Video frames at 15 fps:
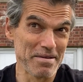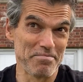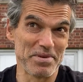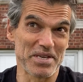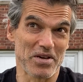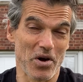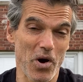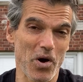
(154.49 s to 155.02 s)

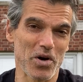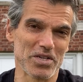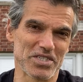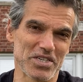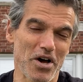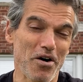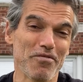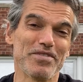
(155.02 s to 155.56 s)

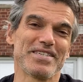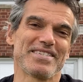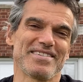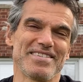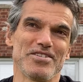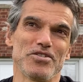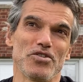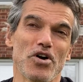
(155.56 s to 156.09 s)
because
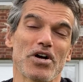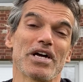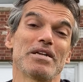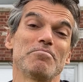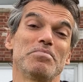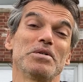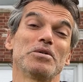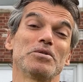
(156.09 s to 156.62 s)
obviously you're not going
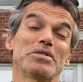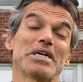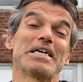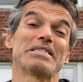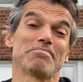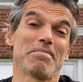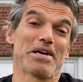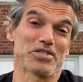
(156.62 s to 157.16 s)
to build
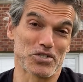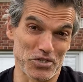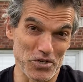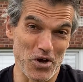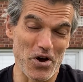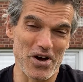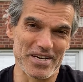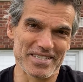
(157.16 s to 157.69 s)
as much
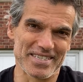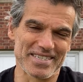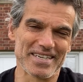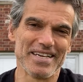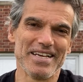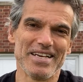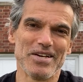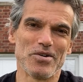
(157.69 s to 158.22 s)
size
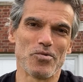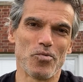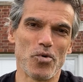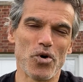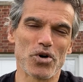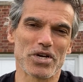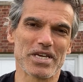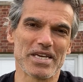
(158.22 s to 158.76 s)

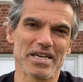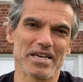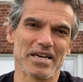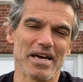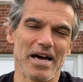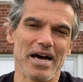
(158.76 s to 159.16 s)
working